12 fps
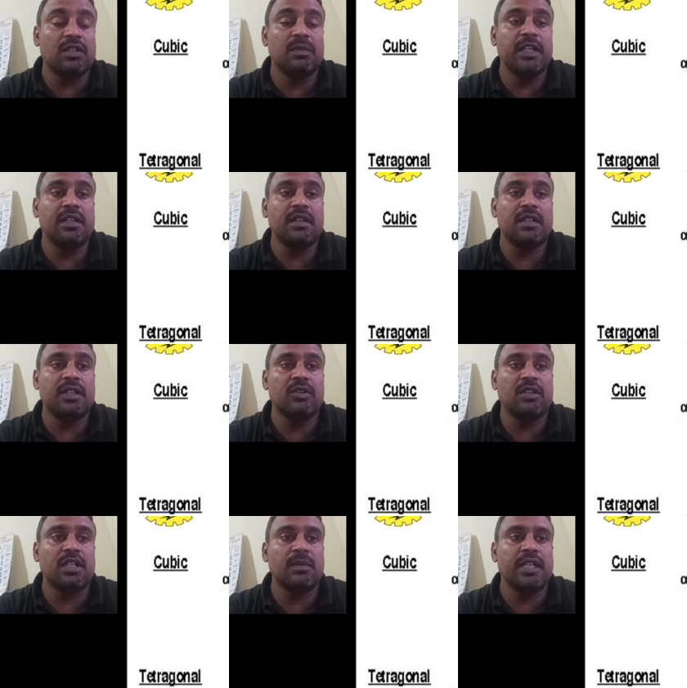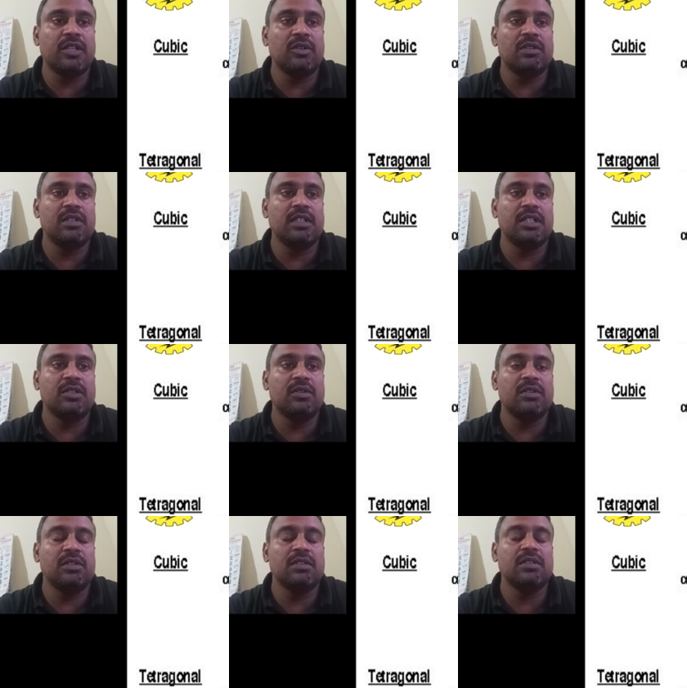beta equal to comma equal
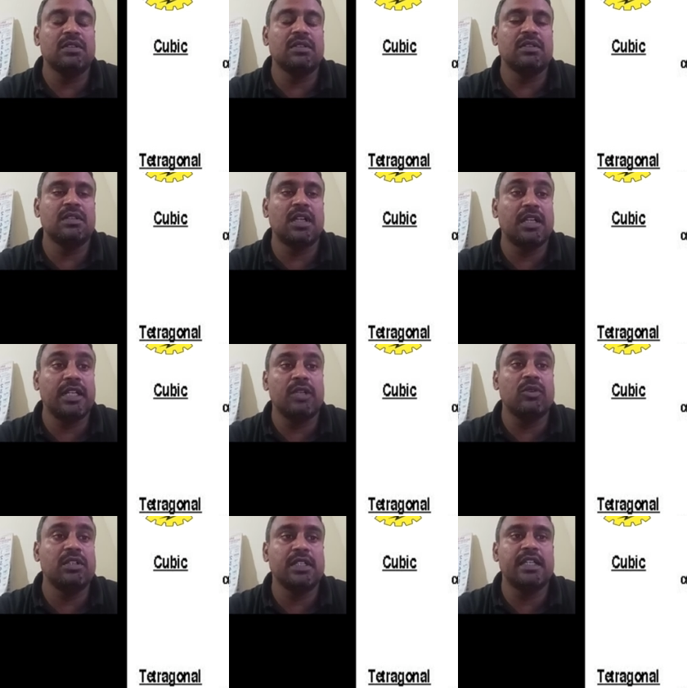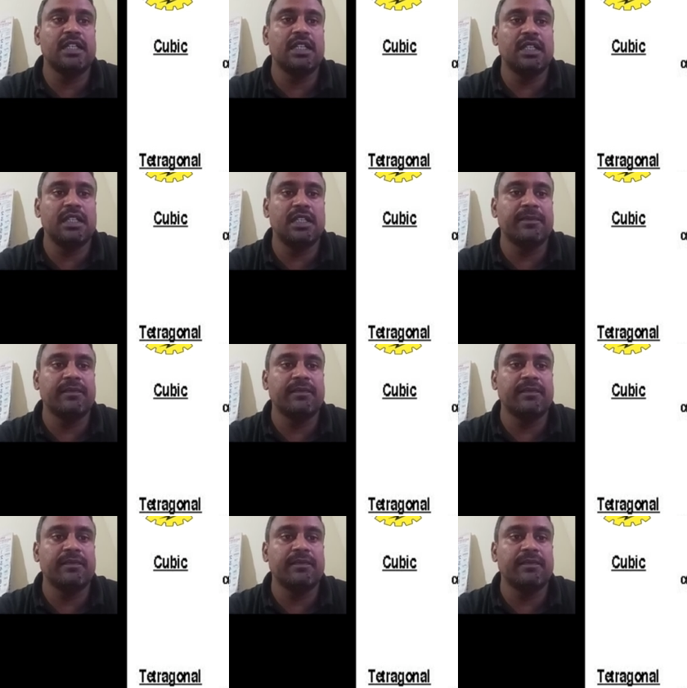to not equal to 90 degree.